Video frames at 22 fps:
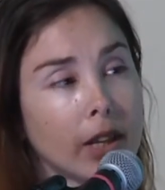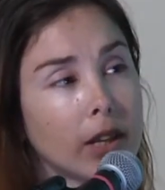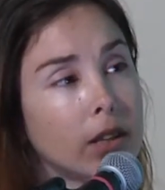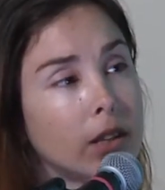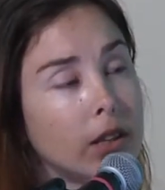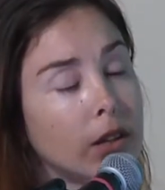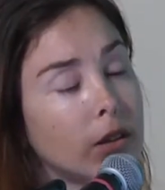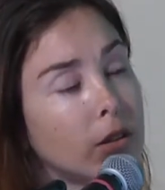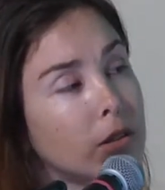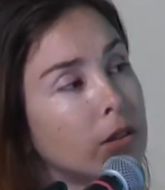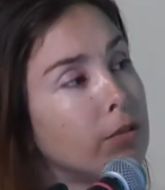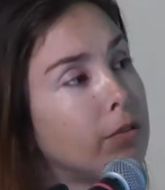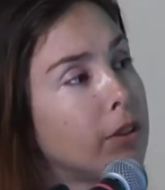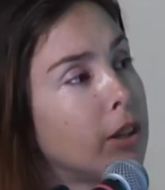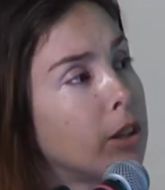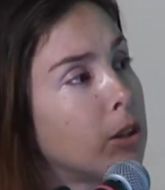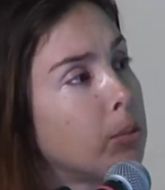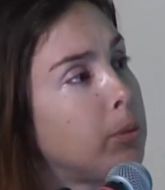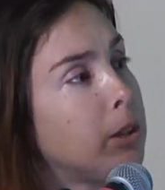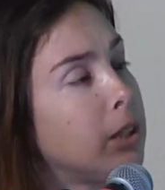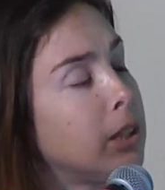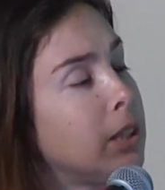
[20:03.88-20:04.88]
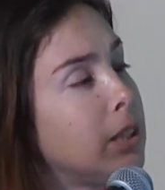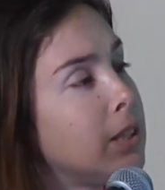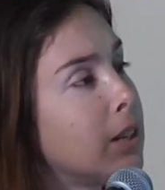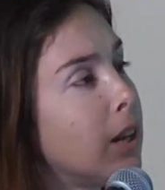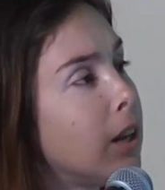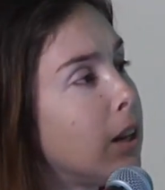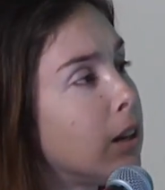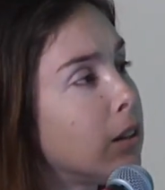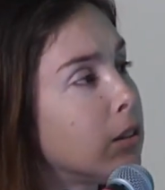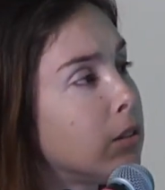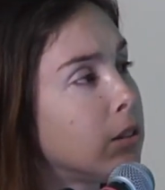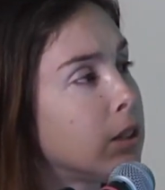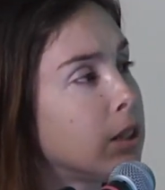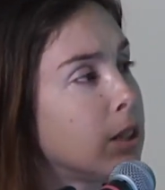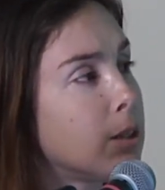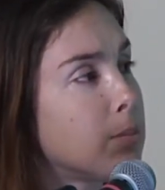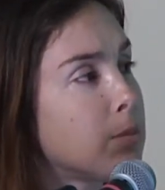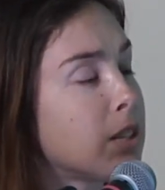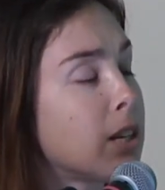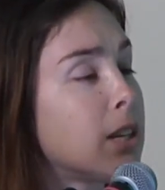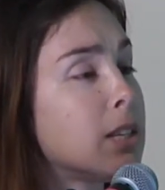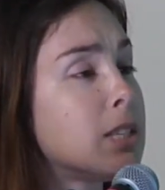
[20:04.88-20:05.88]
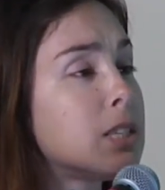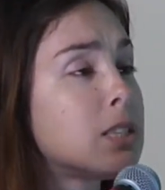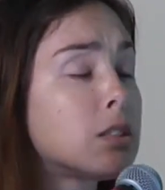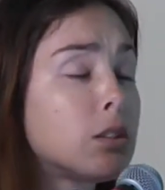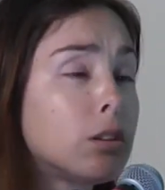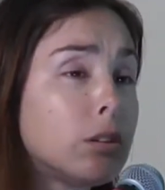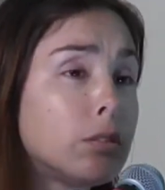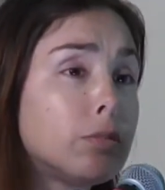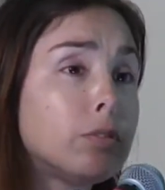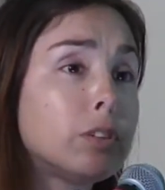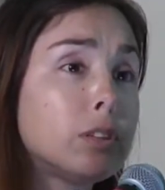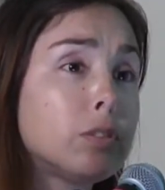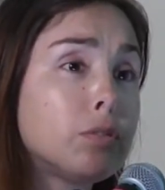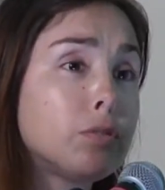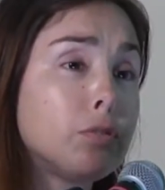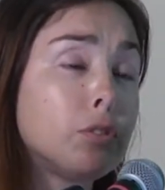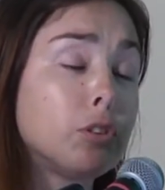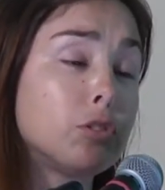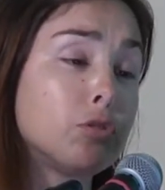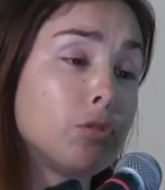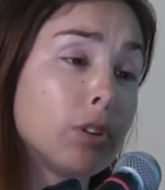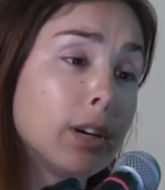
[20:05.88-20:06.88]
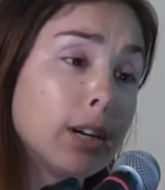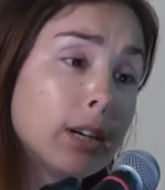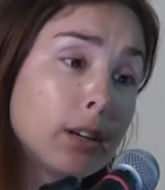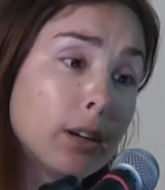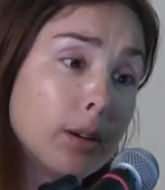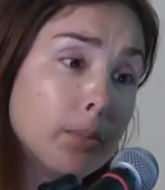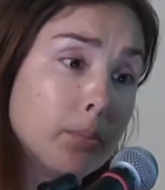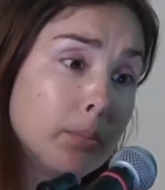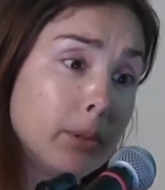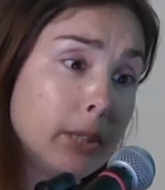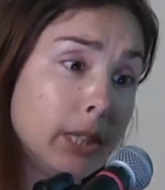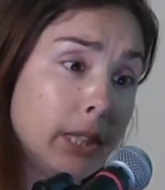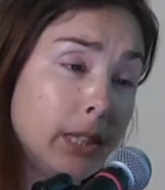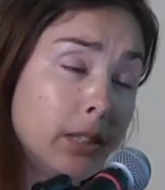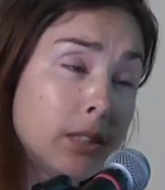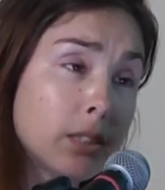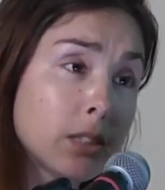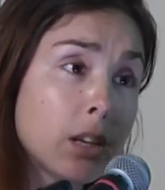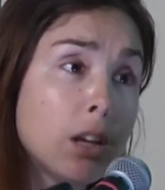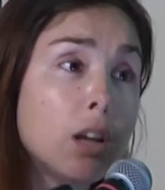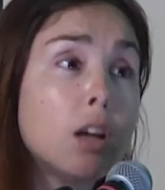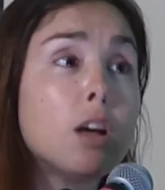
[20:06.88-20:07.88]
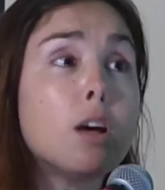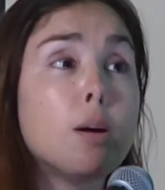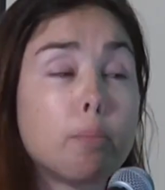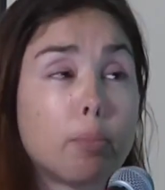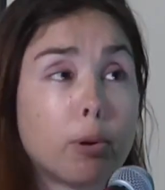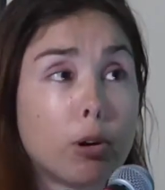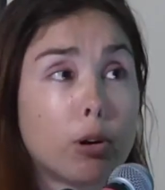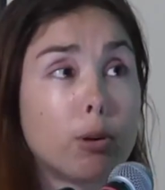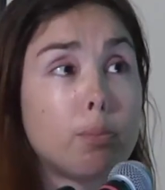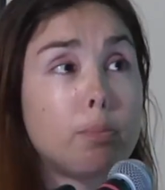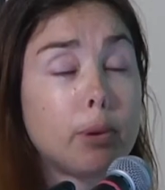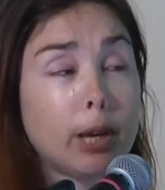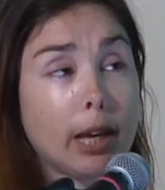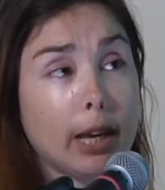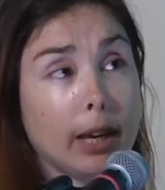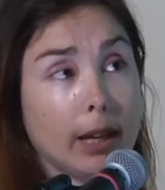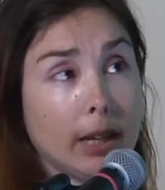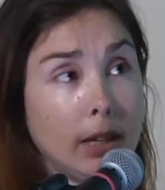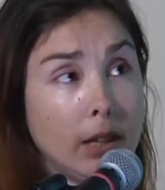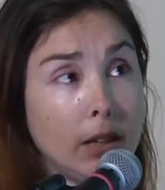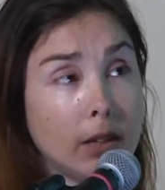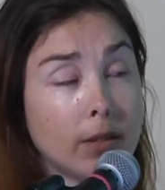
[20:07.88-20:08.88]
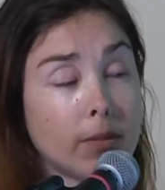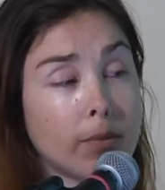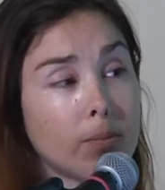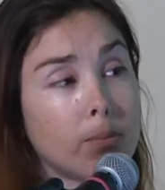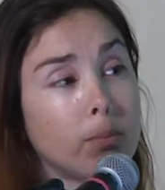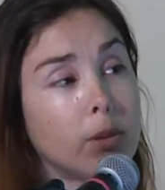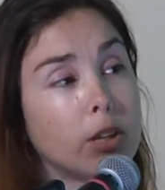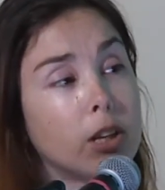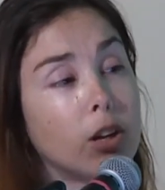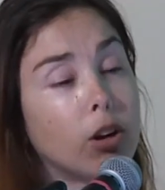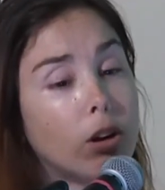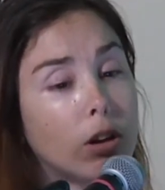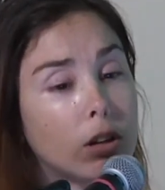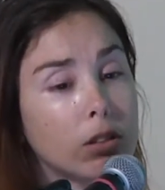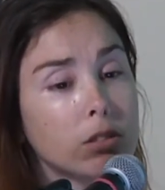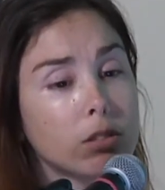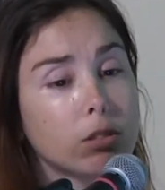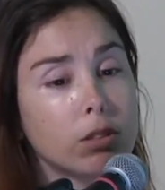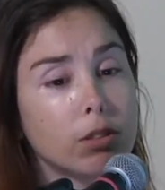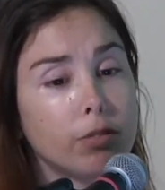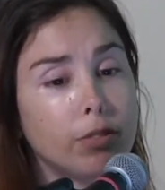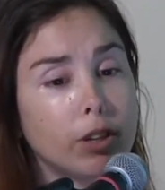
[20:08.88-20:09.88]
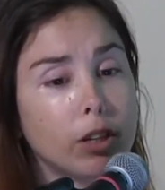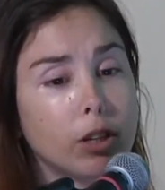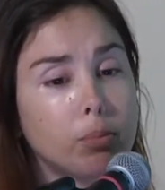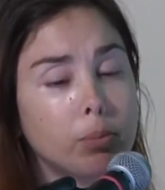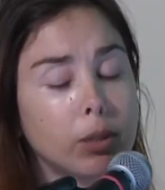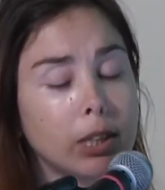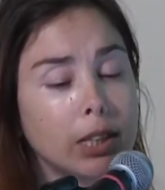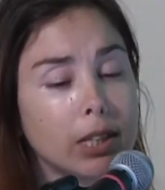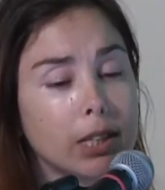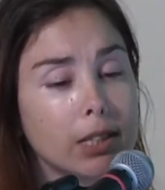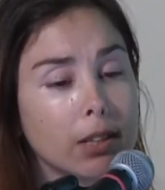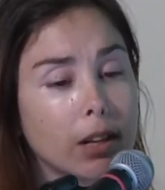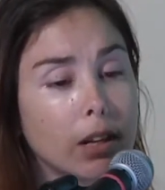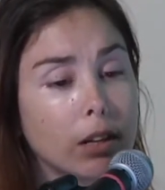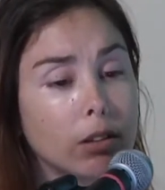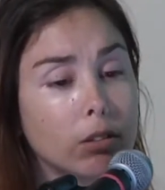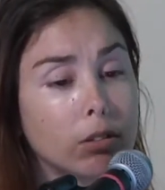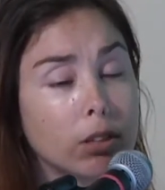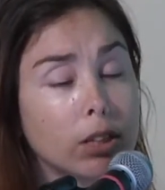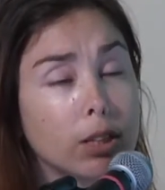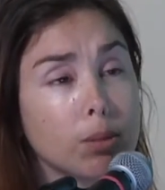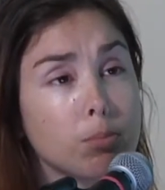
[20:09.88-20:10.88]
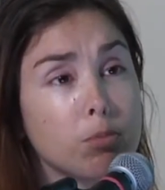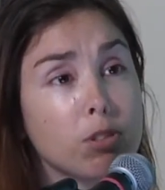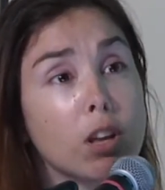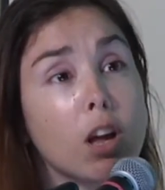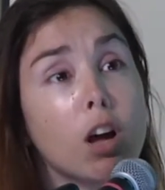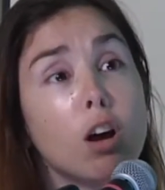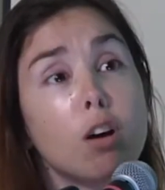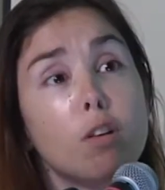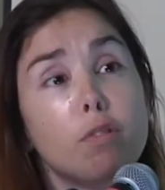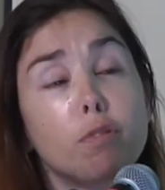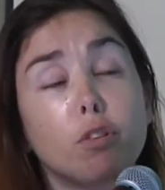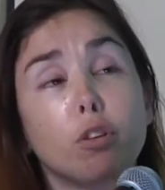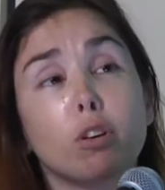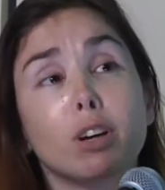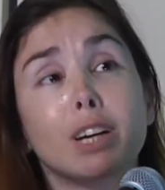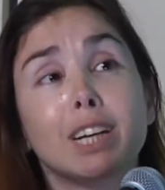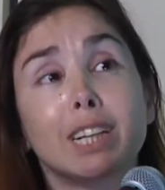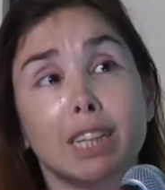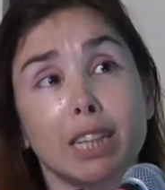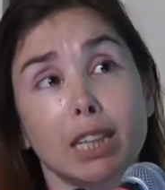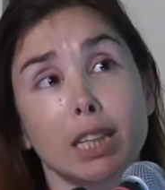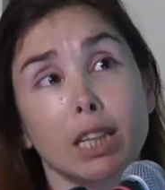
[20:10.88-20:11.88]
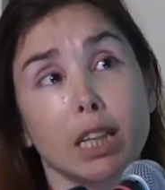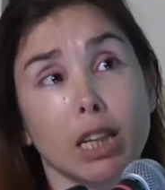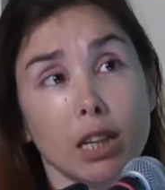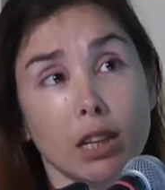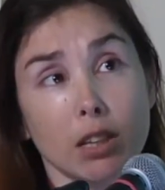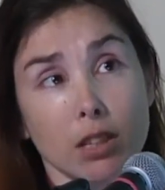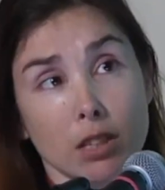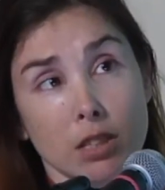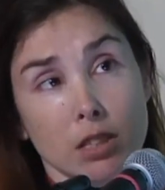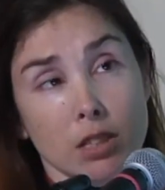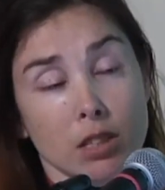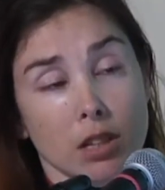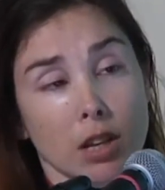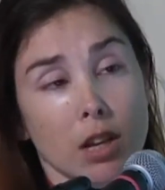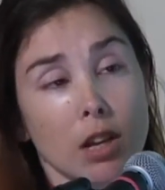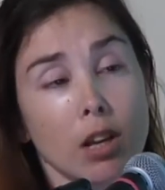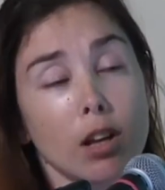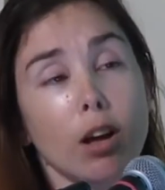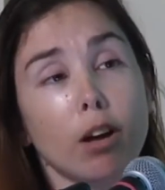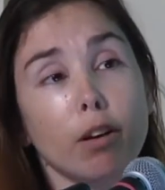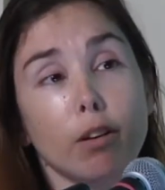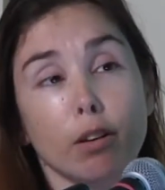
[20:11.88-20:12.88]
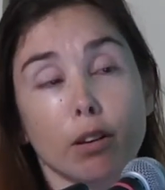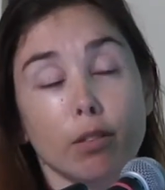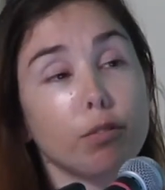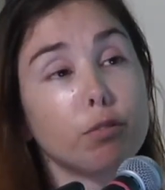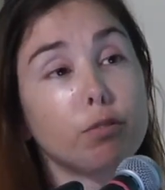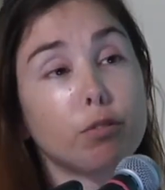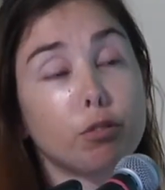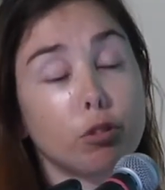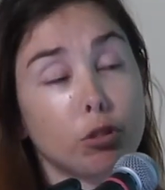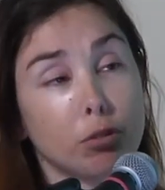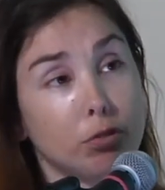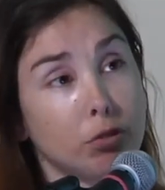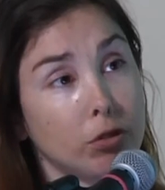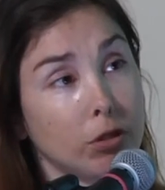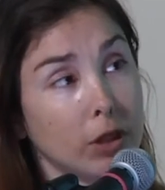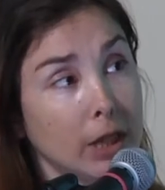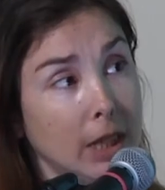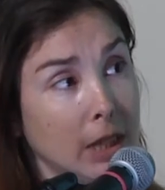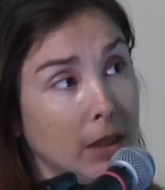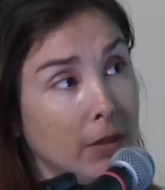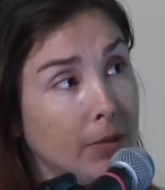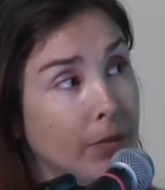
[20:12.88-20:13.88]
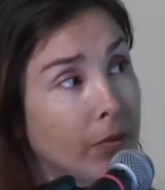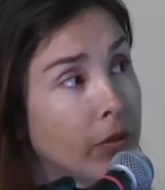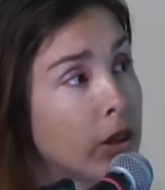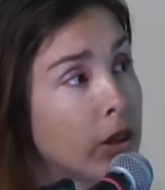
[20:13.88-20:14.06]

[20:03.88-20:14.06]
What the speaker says: They're developing these algorithms as service for drug companies per pay, but they're also developing these algorithms for clinics for free,